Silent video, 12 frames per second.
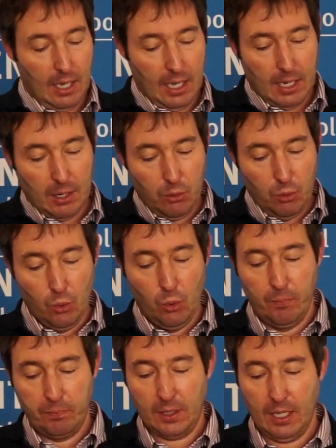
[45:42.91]

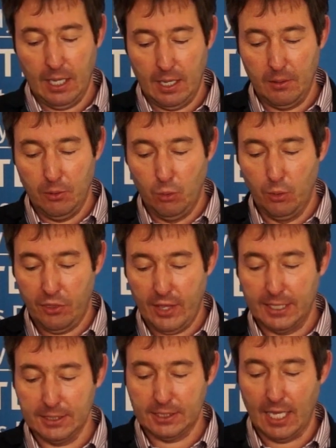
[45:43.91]
who
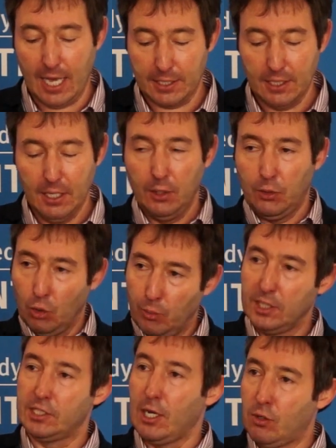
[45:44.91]
thinks that
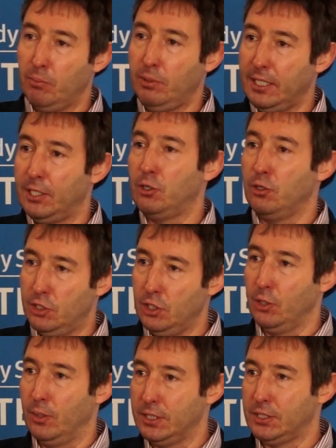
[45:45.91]
humans are completely
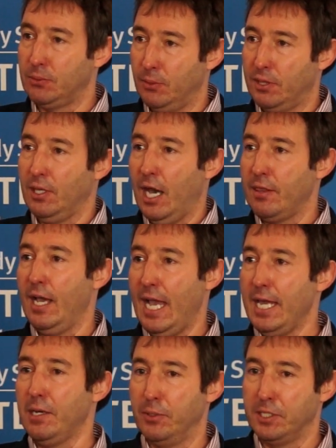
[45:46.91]
continuous with other
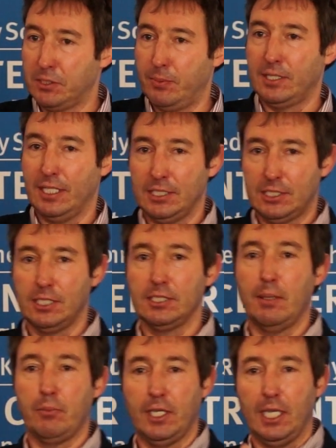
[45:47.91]
animals, but there's still
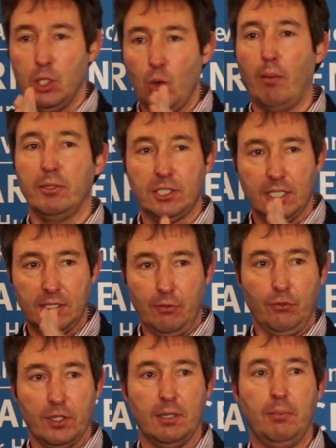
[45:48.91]
something enormously
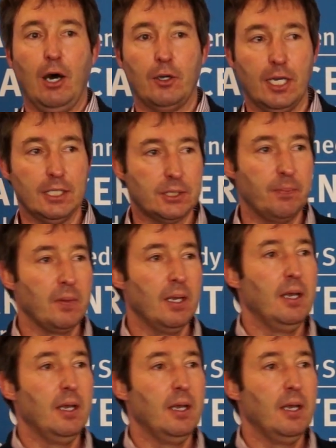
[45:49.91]
different about us.